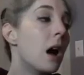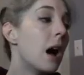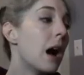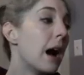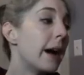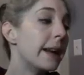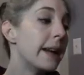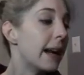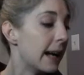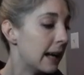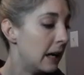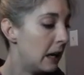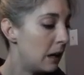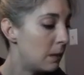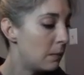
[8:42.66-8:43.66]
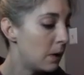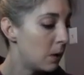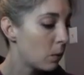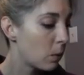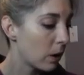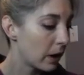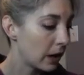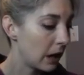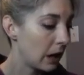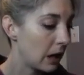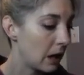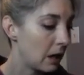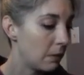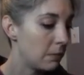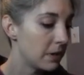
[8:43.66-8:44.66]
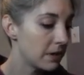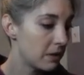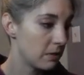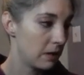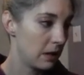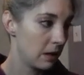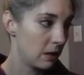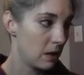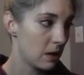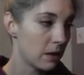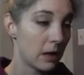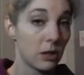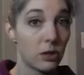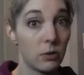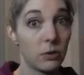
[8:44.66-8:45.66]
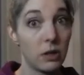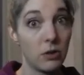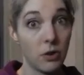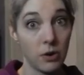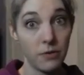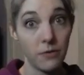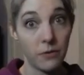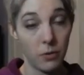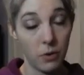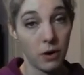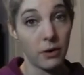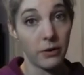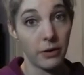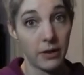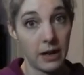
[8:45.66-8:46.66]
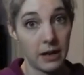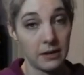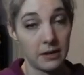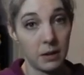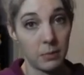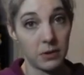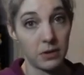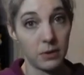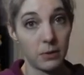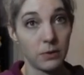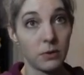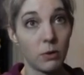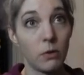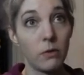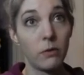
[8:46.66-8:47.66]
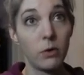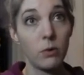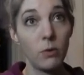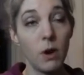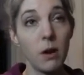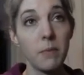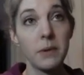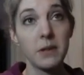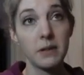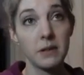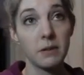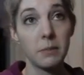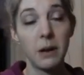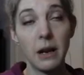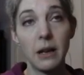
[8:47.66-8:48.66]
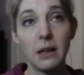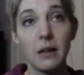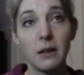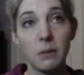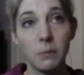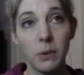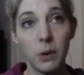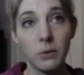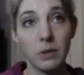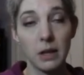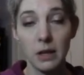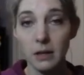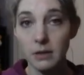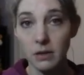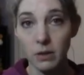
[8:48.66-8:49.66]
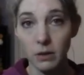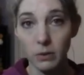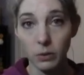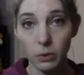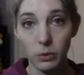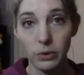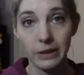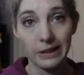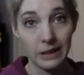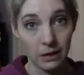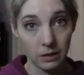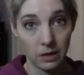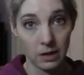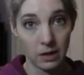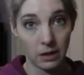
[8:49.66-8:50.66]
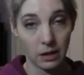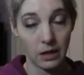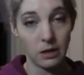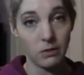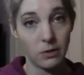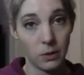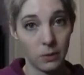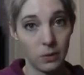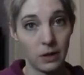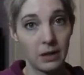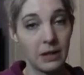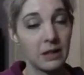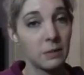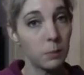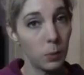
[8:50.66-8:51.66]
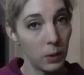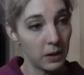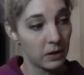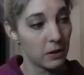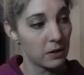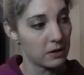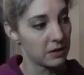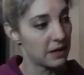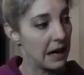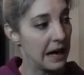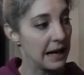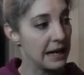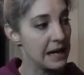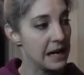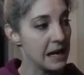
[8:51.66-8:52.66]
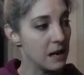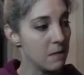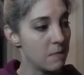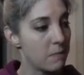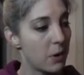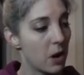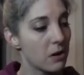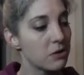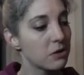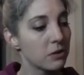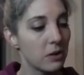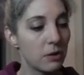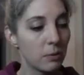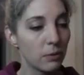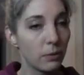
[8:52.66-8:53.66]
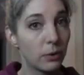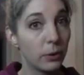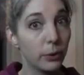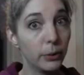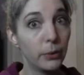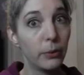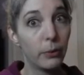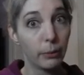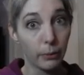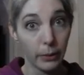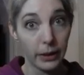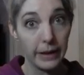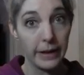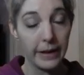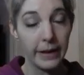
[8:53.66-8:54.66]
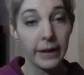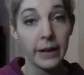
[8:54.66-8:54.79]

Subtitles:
I am working on a mystery knit along that I showed the yarn for in the last episode. So if you are participating in the Bow Ties Are Cool knit along and you don't want any spoilers, I am partially through clue 3,